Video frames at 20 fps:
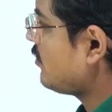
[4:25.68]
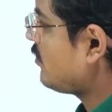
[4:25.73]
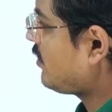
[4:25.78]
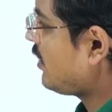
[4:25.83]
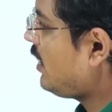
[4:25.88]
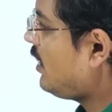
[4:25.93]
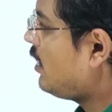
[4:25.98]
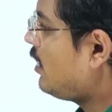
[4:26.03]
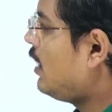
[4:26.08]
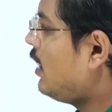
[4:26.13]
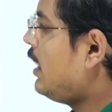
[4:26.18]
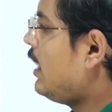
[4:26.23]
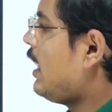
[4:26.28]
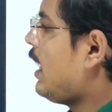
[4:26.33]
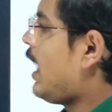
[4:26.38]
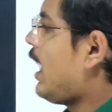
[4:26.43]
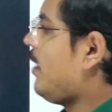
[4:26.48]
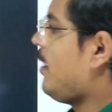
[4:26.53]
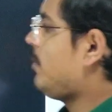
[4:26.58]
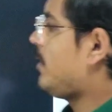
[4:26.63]
Fine.
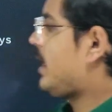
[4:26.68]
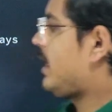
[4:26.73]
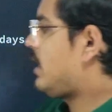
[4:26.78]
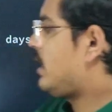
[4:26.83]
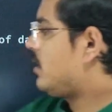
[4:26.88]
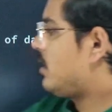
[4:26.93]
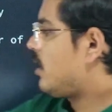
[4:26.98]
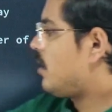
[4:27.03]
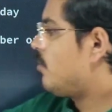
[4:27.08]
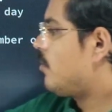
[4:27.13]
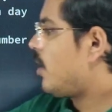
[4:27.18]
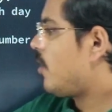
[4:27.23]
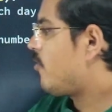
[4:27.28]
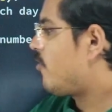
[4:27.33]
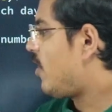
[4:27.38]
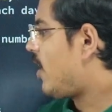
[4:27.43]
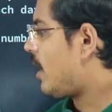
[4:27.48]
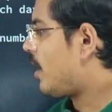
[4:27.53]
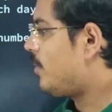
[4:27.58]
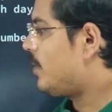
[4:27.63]
I am taking the number of
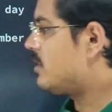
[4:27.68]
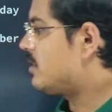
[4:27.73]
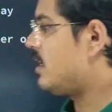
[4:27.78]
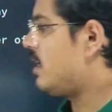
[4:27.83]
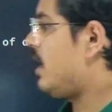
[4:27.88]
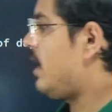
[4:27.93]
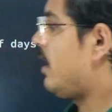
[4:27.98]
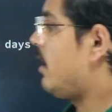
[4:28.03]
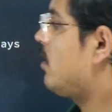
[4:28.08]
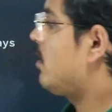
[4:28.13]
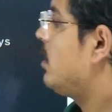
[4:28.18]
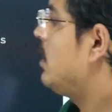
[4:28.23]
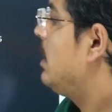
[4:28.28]
flower beds here.